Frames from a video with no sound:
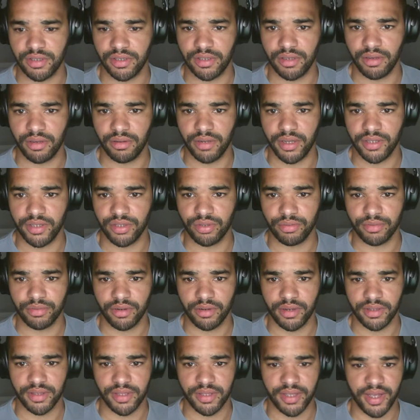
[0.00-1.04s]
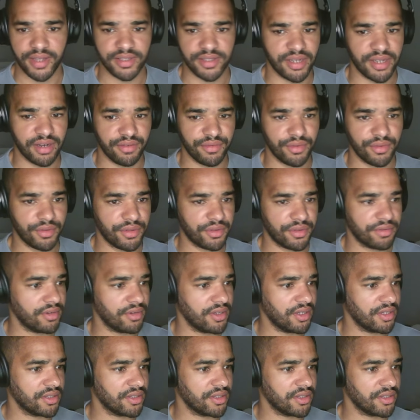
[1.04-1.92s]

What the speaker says: So let's upgrade that to level 3.